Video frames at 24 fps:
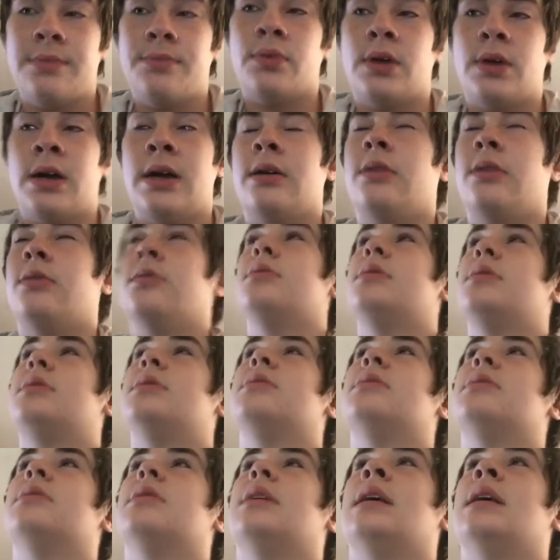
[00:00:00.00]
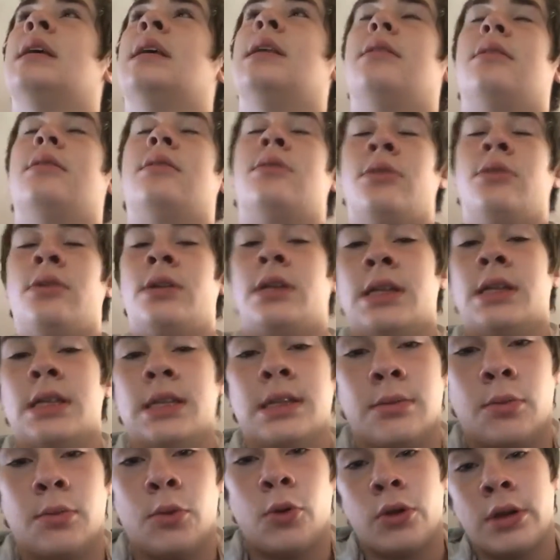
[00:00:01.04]
about
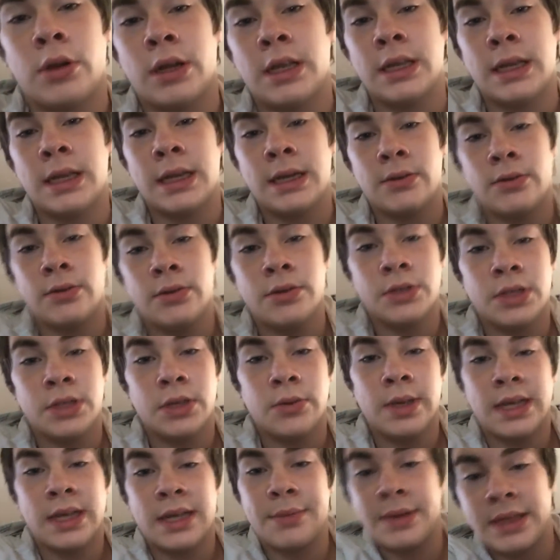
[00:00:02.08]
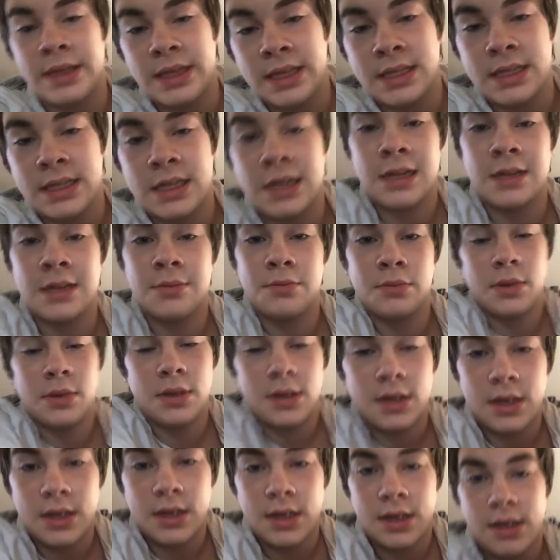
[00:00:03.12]
8.30 in the morning. I don't usually wake up at this time.